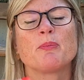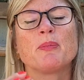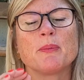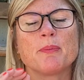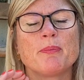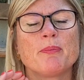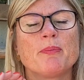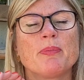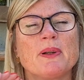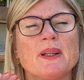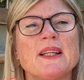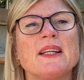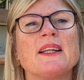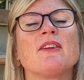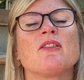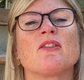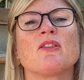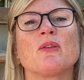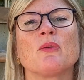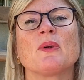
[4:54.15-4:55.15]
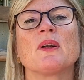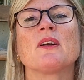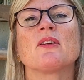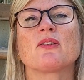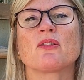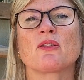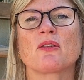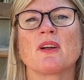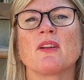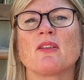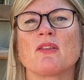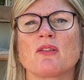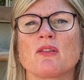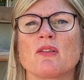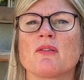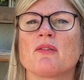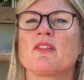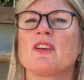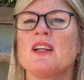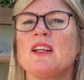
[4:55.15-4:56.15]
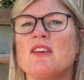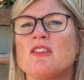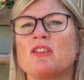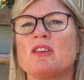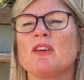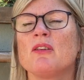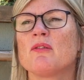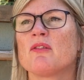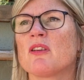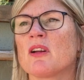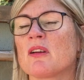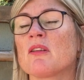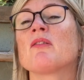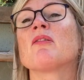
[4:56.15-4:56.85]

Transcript: but please do illustrate the sort of teaching you've done.